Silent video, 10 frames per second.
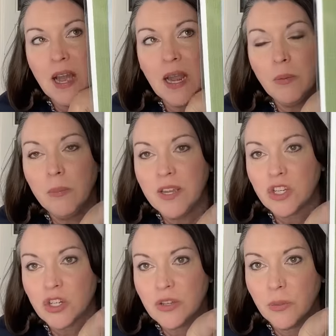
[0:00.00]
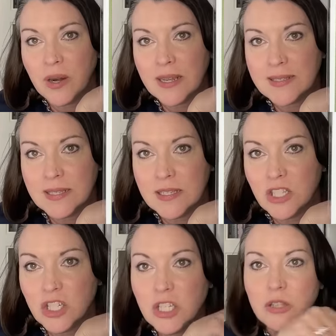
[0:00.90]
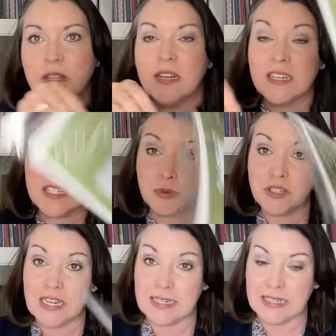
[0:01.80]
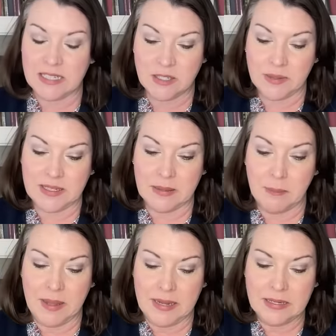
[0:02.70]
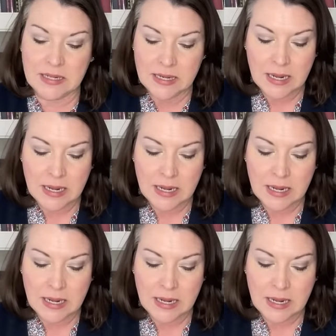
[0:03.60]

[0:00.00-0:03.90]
I will make sure that when I send this to you that it is protected so it doesn't bend,